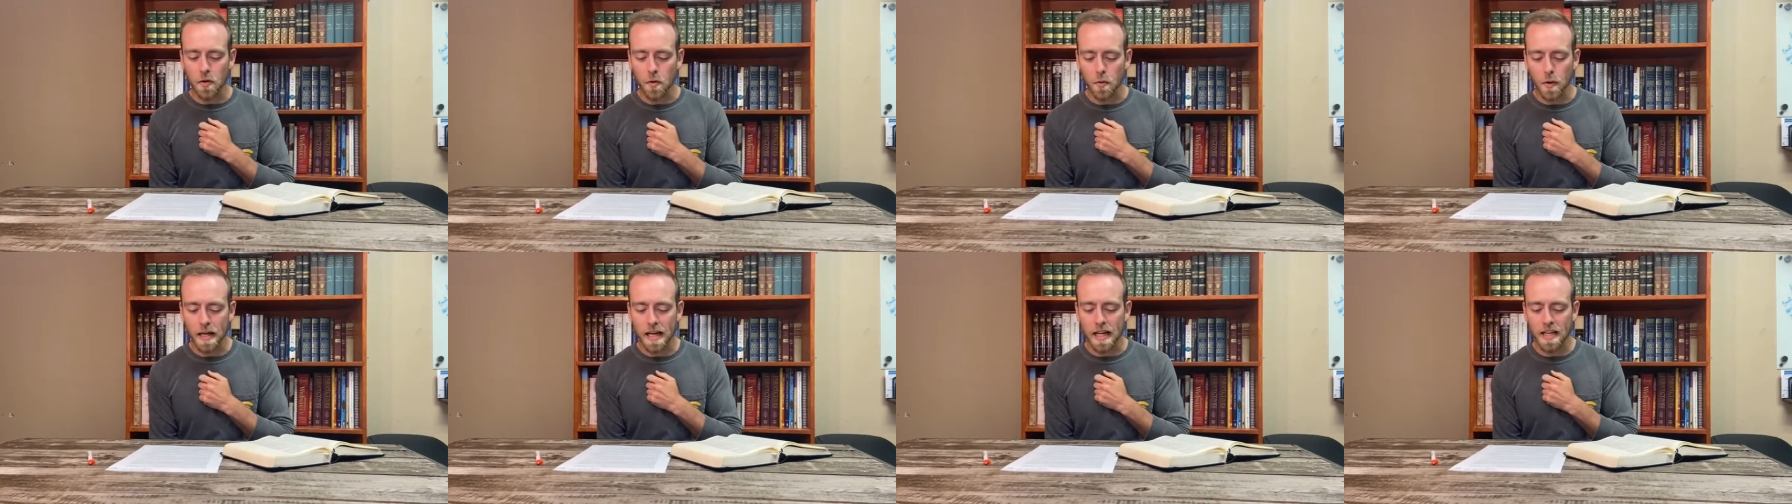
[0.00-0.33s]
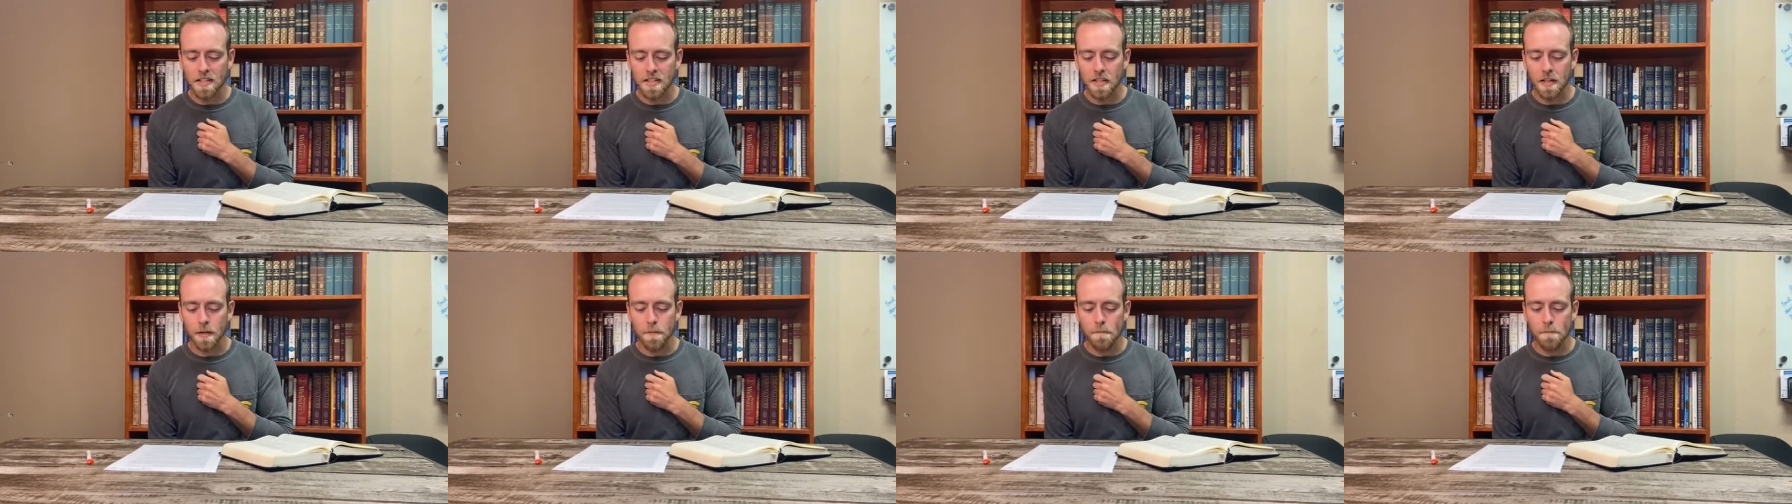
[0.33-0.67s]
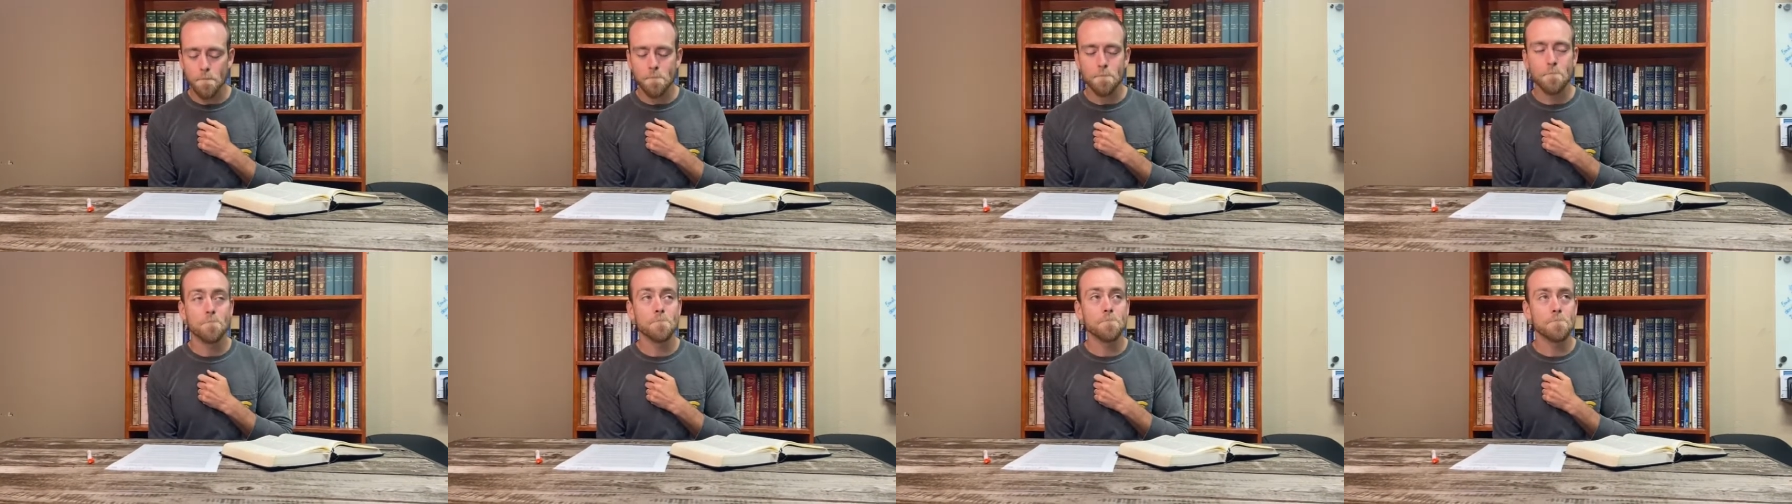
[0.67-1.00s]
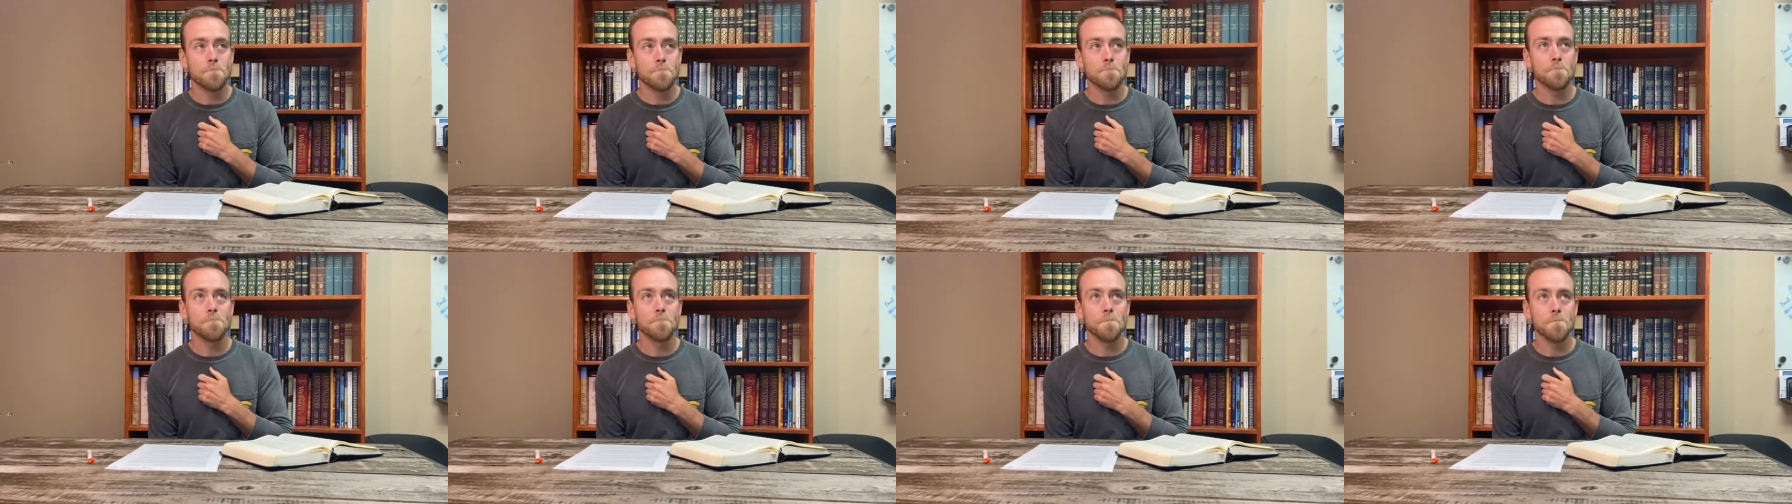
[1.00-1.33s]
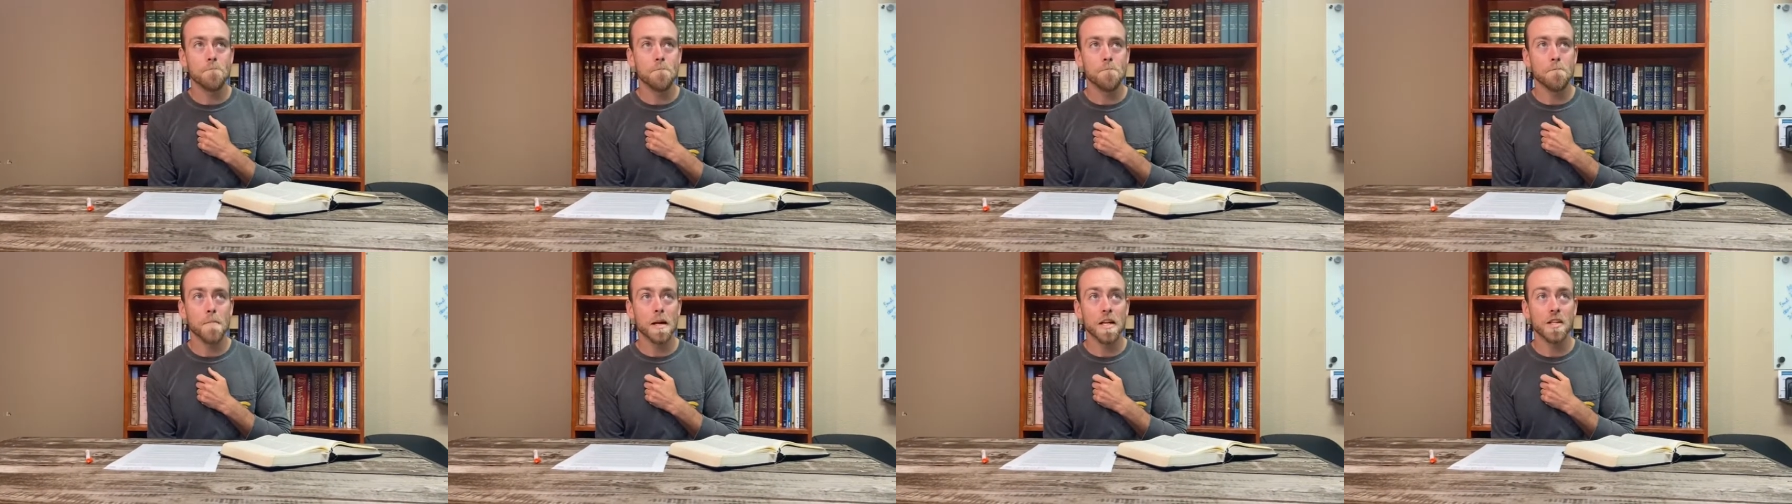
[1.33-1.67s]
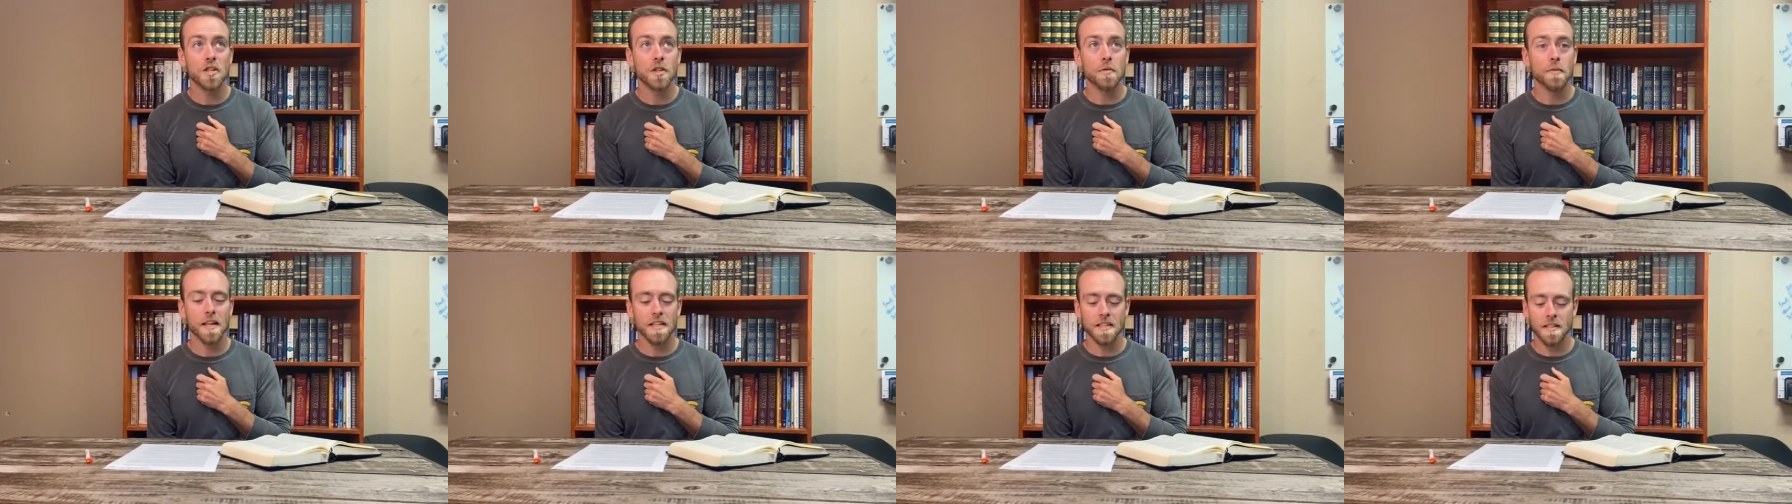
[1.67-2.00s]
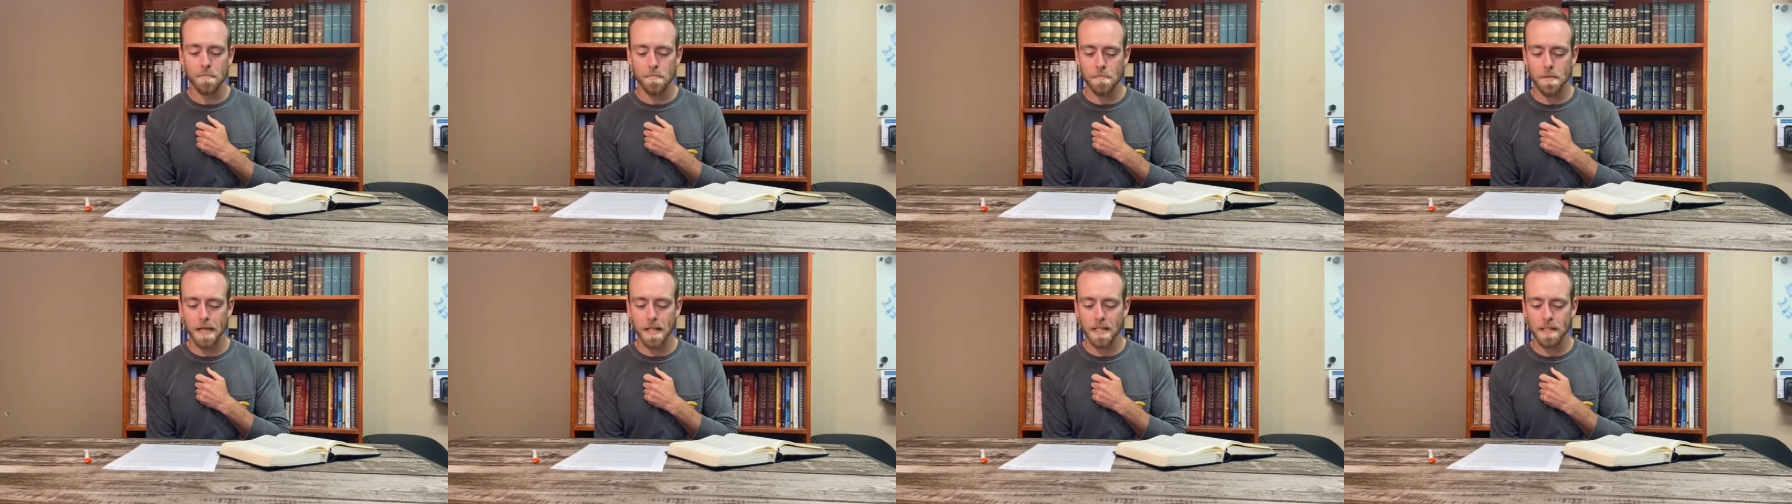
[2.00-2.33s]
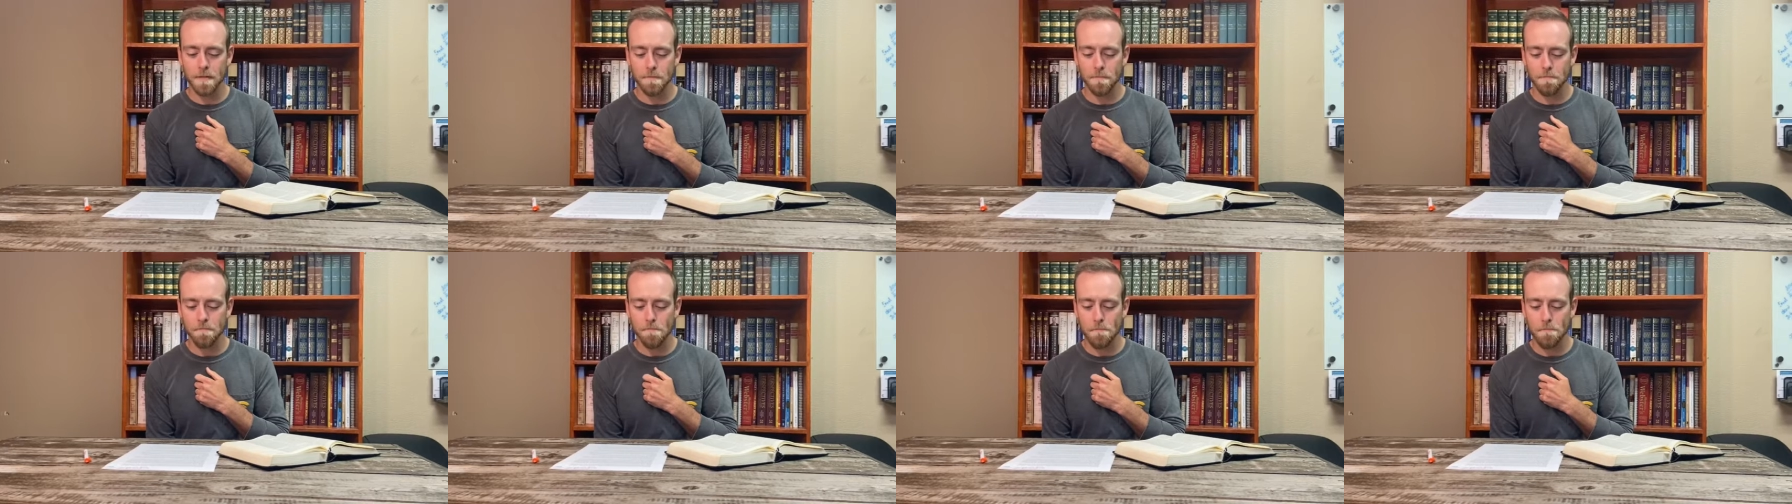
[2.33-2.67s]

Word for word: Queen Esther. May she rest in peace.